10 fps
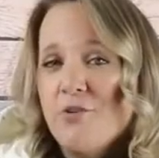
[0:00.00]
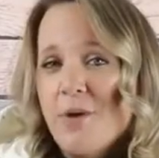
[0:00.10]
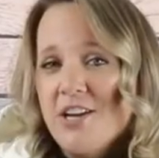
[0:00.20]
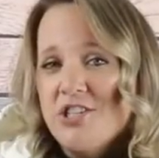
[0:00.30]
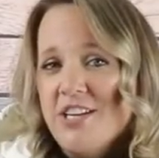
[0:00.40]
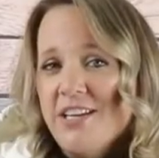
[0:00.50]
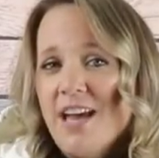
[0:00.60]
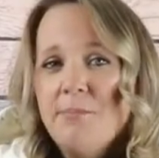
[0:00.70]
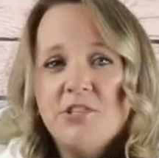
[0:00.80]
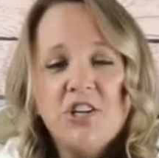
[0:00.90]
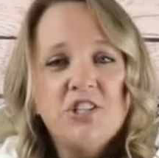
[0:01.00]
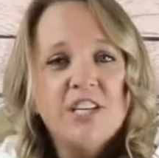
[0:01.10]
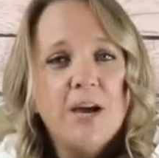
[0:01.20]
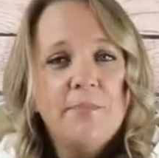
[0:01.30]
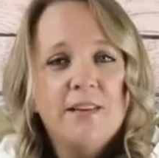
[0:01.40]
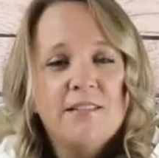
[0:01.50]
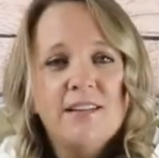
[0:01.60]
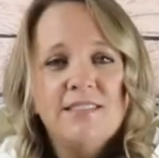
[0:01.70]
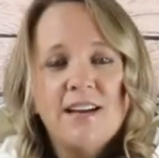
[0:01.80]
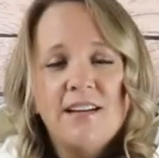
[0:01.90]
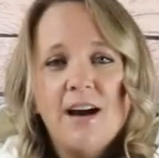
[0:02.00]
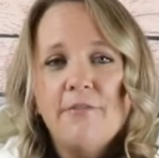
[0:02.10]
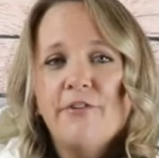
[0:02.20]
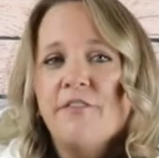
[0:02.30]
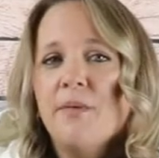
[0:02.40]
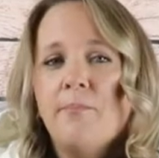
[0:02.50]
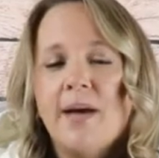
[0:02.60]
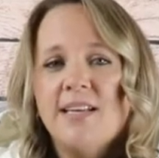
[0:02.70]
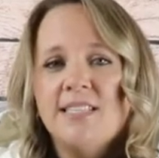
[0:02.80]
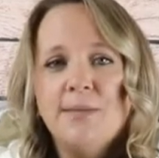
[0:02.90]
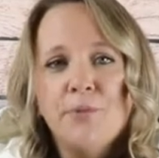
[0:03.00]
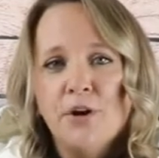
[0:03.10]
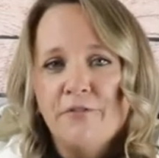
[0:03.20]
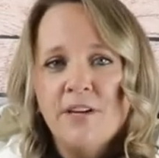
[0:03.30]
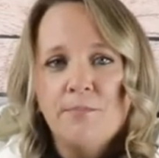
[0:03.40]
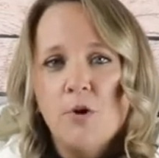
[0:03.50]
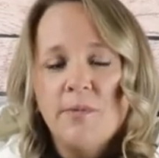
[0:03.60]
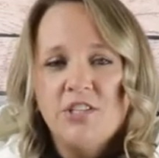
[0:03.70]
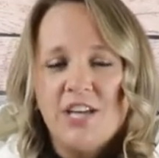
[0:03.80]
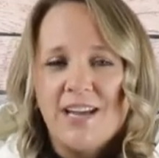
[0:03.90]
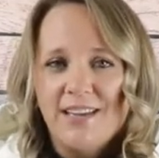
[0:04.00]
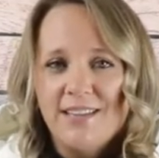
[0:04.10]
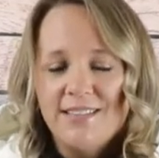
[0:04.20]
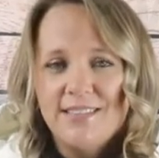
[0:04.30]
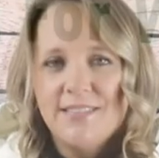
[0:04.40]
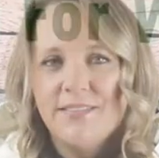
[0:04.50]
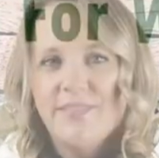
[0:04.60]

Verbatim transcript: for watching, and be sure to check out peterglenn.com for all the best and perfect moment jackets.